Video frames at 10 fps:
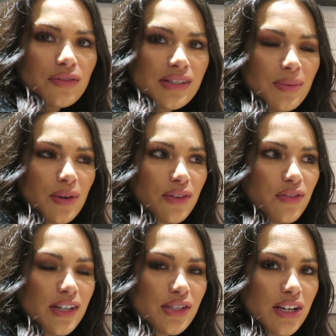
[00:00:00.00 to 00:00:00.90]
so obviously we got
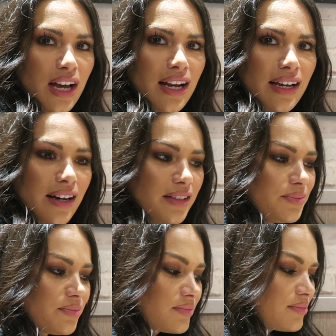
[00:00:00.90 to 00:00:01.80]
the food drink earlier.
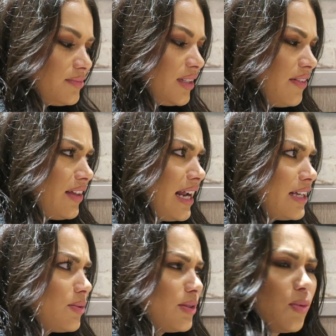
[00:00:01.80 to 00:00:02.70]
Then
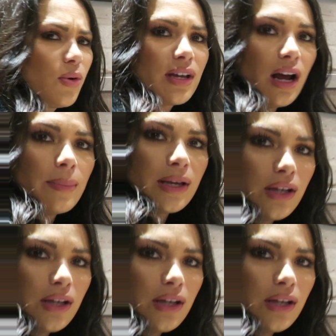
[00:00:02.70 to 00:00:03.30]
as we was walking up,